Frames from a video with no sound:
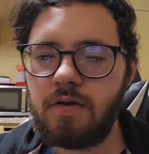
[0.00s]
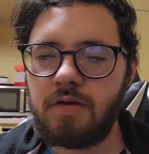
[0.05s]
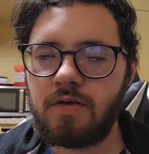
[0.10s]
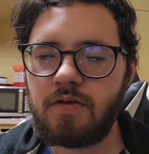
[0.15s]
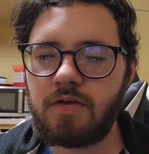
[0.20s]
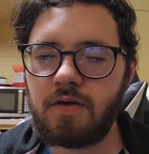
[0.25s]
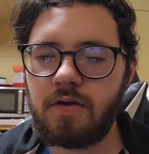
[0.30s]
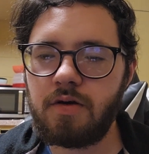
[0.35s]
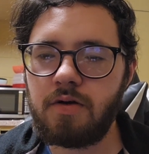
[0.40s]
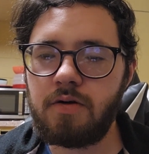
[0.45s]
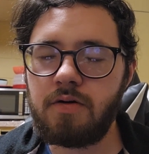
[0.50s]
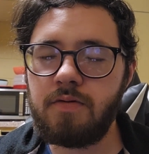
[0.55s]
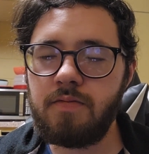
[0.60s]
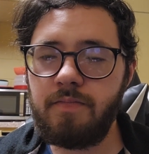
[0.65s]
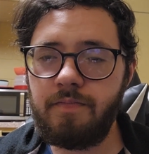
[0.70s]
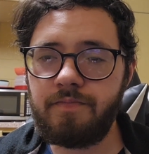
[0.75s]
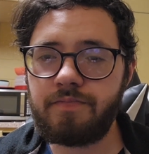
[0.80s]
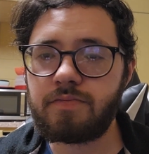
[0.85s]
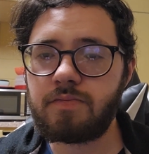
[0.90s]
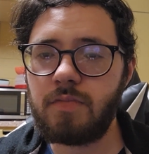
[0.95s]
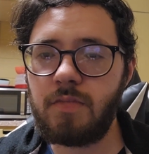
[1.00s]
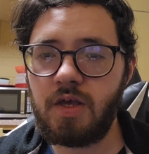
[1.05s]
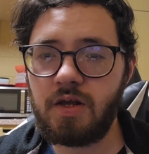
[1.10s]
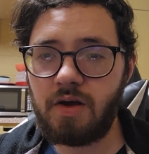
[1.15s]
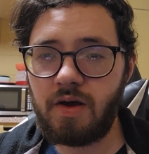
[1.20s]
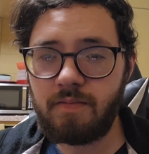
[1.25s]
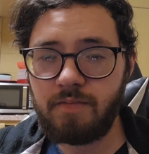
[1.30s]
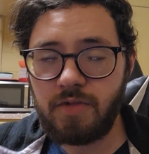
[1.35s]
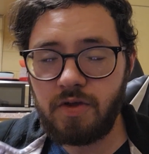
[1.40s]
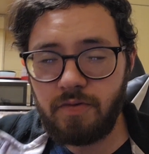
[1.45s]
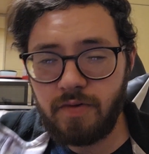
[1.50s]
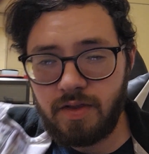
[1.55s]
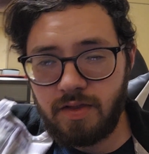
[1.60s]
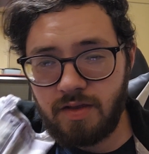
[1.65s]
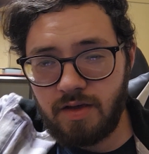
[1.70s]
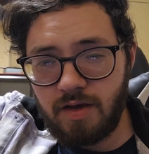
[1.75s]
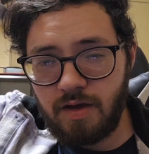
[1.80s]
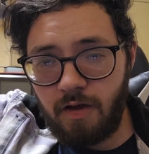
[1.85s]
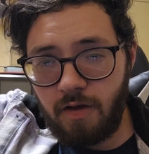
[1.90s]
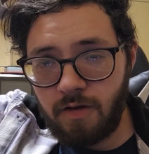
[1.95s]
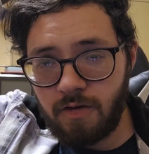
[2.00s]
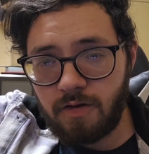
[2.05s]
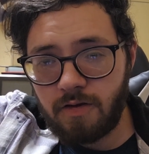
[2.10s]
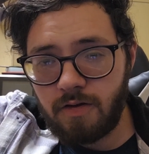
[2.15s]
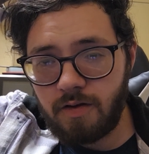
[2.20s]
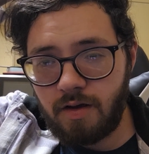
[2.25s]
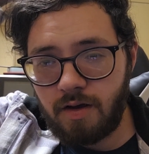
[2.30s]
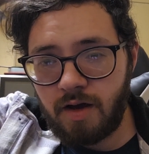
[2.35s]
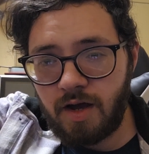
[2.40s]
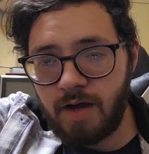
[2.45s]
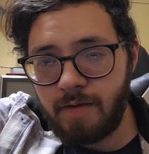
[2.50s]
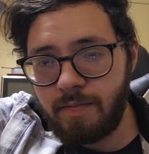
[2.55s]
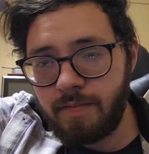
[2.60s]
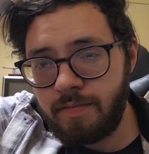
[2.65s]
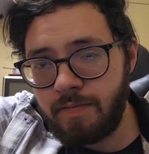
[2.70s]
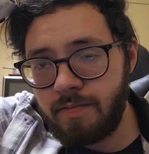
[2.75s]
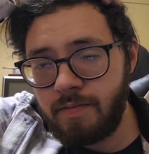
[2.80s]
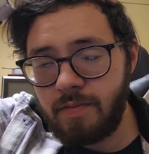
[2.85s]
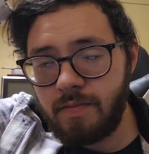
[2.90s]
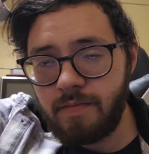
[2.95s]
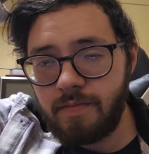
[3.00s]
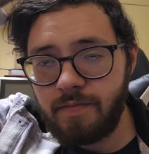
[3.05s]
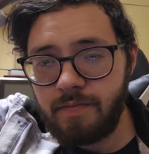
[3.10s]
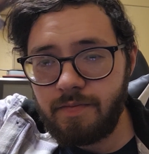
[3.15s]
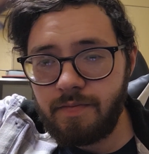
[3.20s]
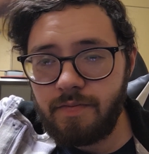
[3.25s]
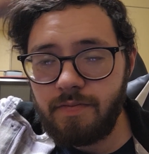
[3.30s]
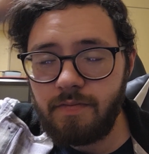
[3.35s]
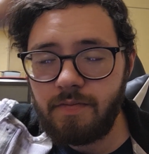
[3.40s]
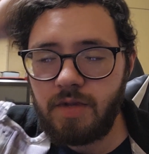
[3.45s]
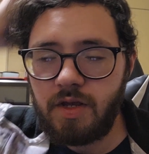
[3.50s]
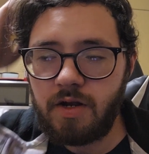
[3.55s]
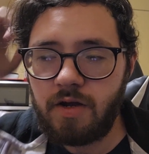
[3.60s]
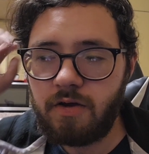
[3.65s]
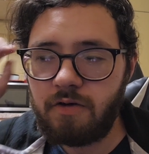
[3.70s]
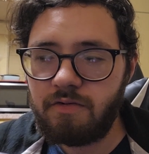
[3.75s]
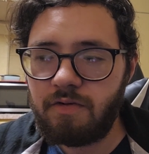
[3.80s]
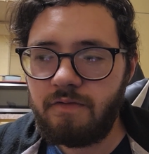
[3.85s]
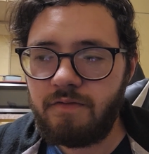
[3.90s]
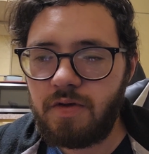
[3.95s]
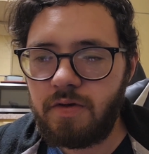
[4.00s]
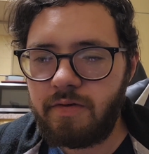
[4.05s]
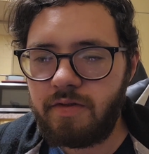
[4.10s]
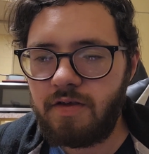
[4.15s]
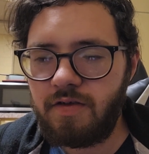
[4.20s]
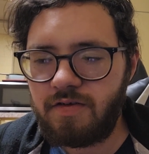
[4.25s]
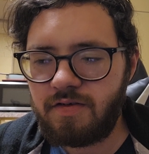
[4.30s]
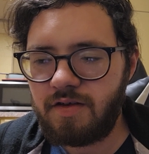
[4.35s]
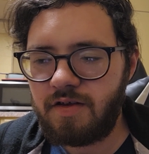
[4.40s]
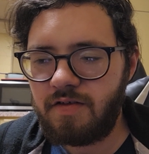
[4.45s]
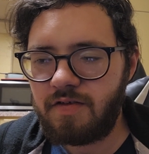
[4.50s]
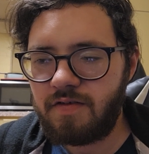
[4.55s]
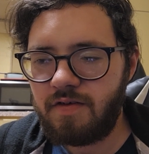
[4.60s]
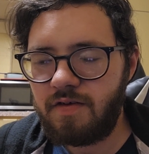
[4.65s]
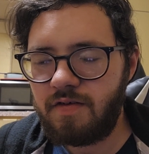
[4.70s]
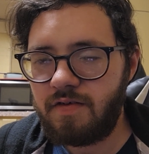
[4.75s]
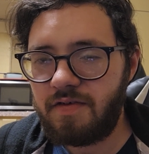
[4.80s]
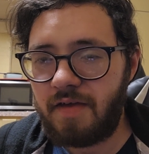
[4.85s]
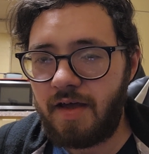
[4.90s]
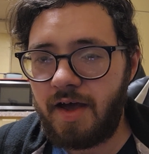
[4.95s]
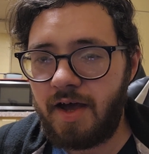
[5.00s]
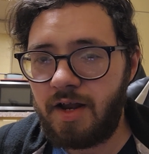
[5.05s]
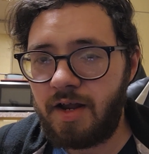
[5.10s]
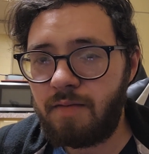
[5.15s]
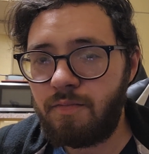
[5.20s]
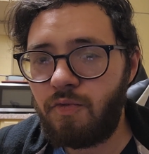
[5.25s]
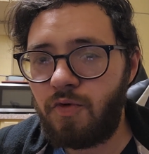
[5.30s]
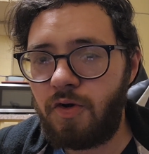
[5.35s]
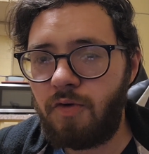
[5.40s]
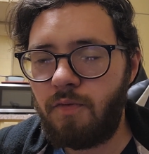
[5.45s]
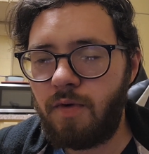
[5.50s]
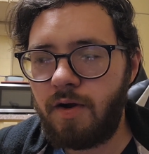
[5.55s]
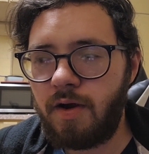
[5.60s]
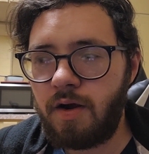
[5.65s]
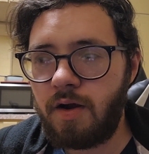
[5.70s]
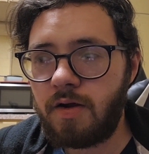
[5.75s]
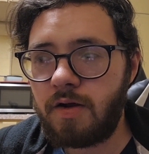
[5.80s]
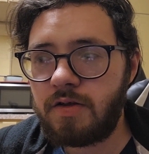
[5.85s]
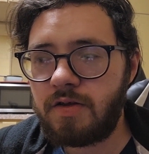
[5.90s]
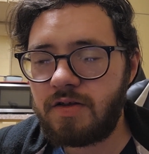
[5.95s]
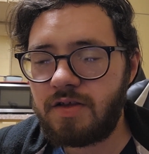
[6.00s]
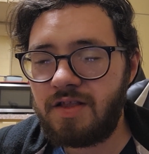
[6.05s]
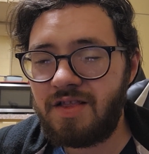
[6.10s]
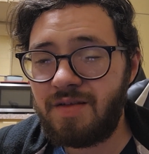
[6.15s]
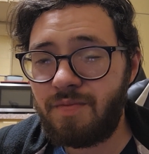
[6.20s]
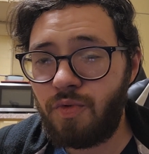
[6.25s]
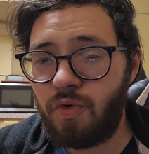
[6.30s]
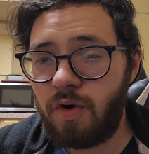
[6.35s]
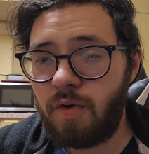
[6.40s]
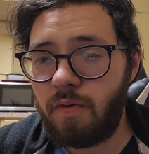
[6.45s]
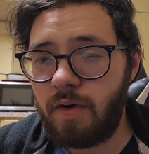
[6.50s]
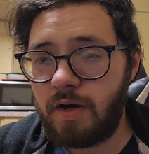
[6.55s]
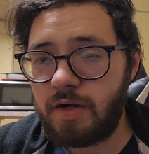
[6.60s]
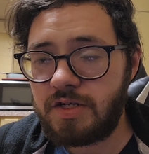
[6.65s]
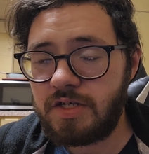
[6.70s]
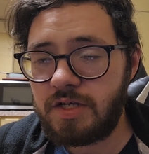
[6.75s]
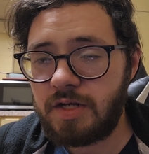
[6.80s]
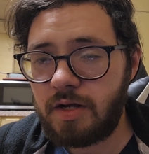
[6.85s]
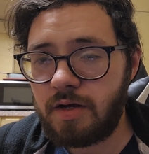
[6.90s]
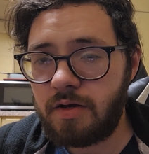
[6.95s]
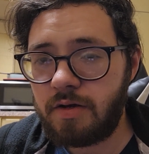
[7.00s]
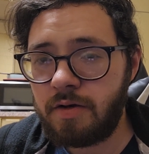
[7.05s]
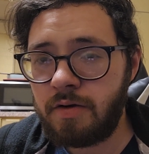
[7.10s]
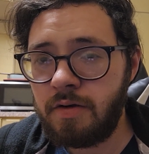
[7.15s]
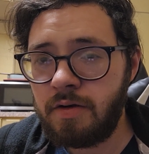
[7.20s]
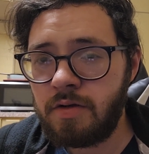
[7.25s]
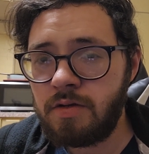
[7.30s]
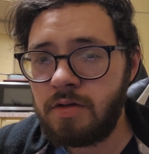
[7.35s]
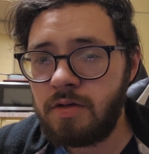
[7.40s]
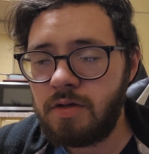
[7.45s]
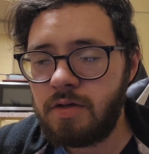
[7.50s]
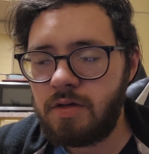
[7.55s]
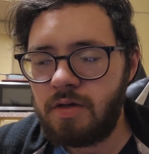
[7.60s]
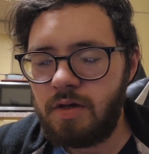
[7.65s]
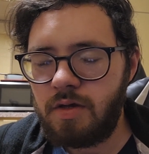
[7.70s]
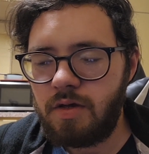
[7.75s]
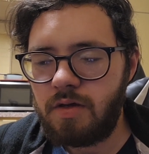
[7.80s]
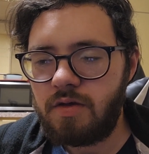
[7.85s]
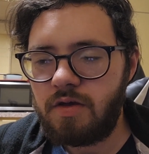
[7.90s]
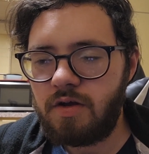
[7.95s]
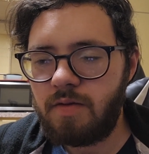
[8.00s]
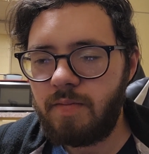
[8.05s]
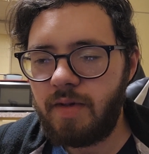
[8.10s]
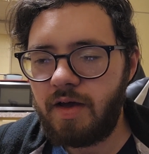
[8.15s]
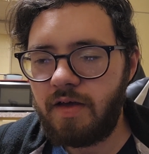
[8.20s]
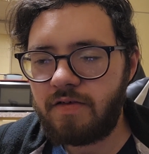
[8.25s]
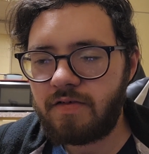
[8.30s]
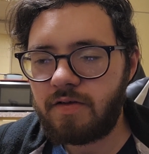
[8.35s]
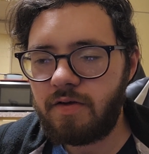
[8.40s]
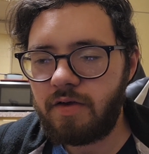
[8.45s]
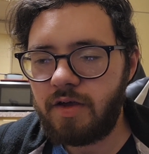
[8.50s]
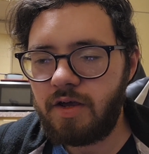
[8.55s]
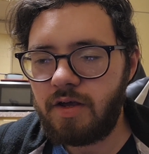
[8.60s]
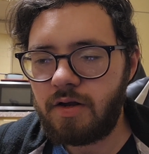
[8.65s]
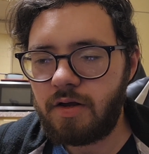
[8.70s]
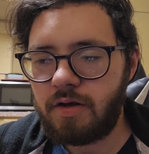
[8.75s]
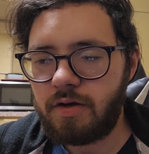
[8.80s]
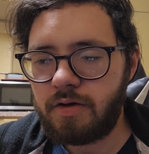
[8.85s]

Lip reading: So, I'm doing this. I'm, reviewing these sentences, adding more words, and the more words, you're basically,